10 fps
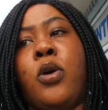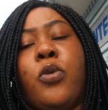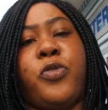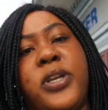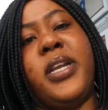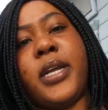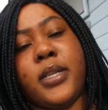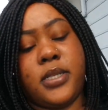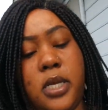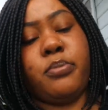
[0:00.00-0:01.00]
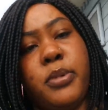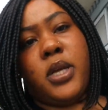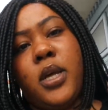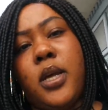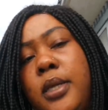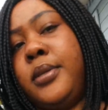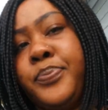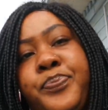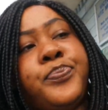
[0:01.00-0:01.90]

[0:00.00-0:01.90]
Hopefully they can take me in.